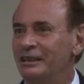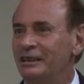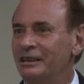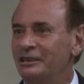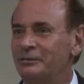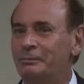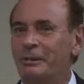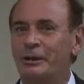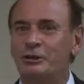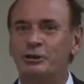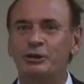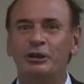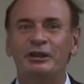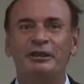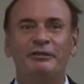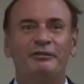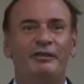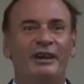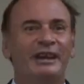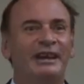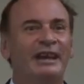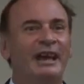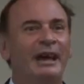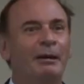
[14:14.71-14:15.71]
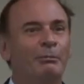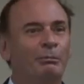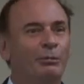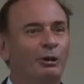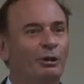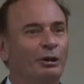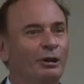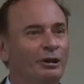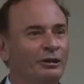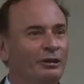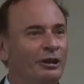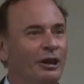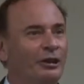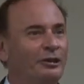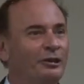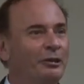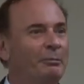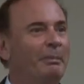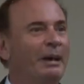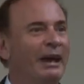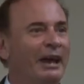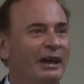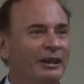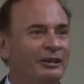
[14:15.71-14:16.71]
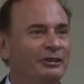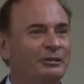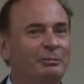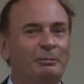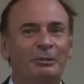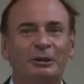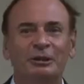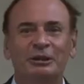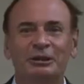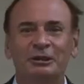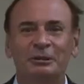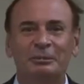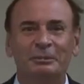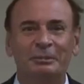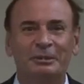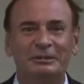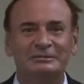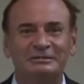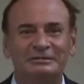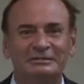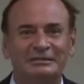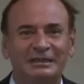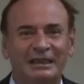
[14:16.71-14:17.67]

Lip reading: Especially if I gamble on the bank's money. But